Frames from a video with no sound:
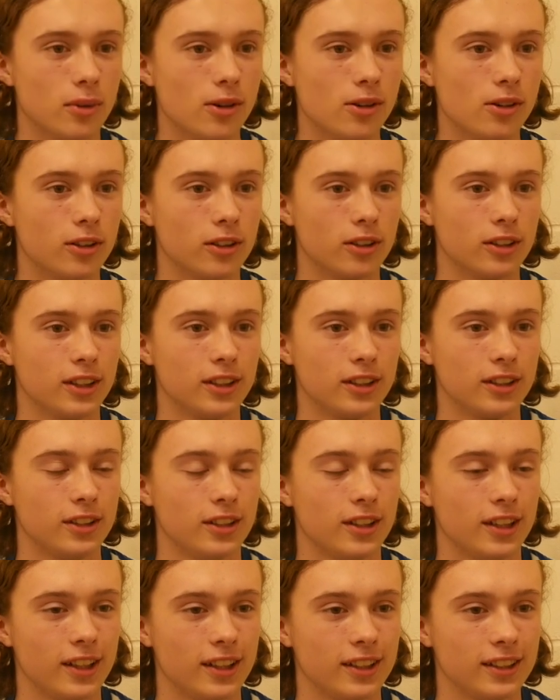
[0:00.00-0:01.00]
more.
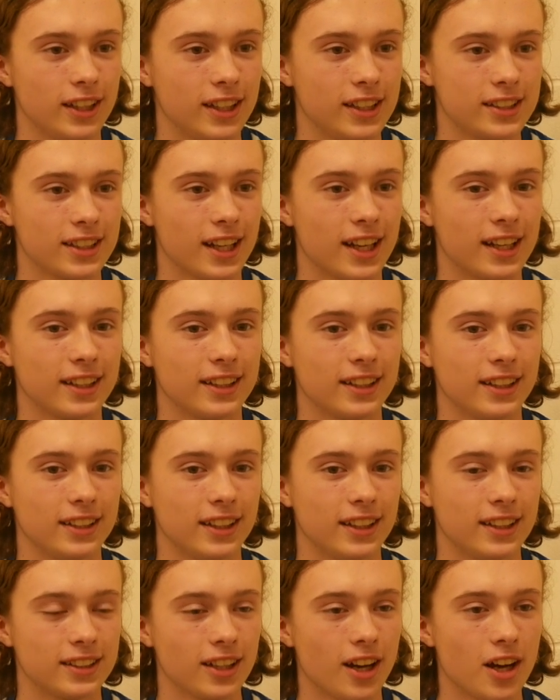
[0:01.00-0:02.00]
It's like,
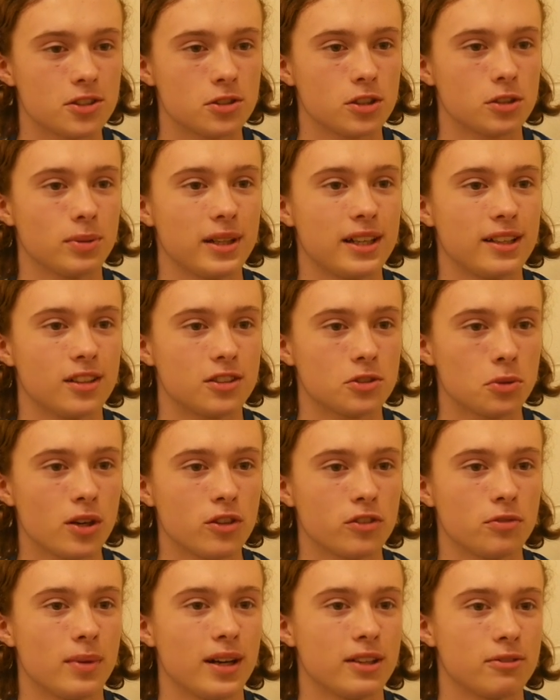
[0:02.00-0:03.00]
it's hard to explain. The
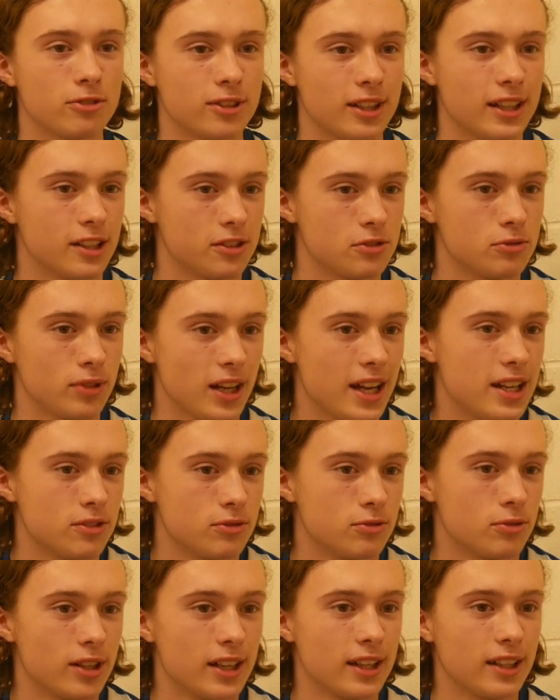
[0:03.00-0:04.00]
12th man is
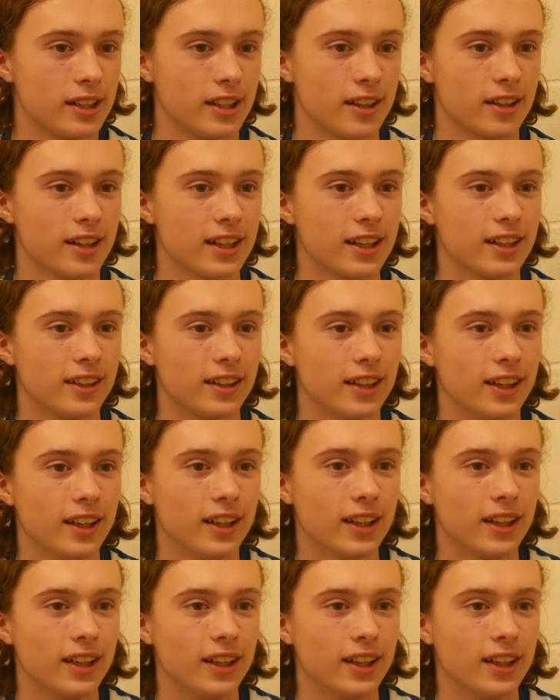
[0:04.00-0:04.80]
really a thing.